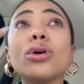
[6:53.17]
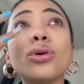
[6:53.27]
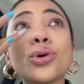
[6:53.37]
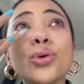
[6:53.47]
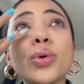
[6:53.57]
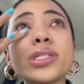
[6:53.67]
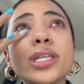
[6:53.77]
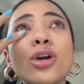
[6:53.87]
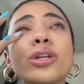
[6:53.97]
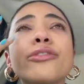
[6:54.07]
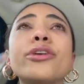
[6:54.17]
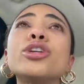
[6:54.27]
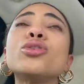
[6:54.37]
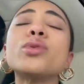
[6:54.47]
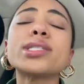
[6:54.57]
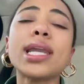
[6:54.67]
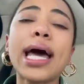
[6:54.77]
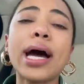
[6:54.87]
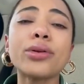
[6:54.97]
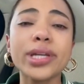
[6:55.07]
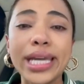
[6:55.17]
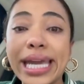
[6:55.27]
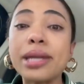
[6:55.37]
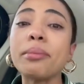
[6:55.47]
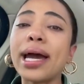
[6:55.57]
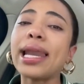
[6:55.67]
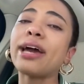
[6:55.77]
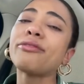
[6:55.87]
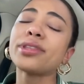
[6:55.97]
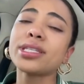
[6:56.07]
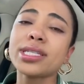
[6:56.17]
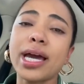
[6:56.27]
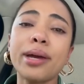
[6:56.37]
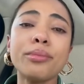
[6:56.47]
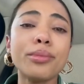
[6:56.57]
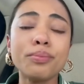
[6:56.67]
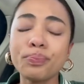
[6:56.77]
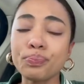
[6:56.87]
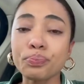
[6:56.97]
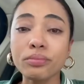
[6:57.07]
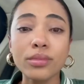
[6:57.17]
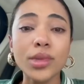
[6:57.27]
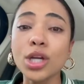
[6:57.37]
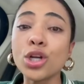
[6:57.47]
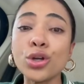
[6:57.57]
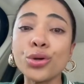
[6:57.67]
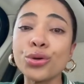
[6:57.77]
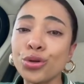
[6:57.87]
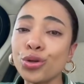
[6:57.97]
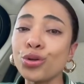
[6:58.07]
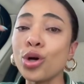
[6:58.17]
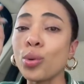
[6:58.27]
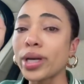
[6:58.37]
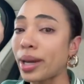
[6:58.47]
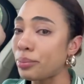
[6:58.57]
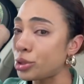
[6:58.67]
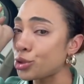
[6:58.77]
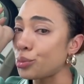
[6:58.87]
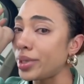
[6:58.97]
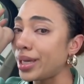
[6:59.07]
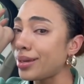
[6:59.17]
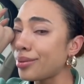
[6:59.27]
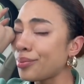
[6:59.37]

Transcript: who was the only friend who was allowed in my life at the time. Lou, you know what happened to me.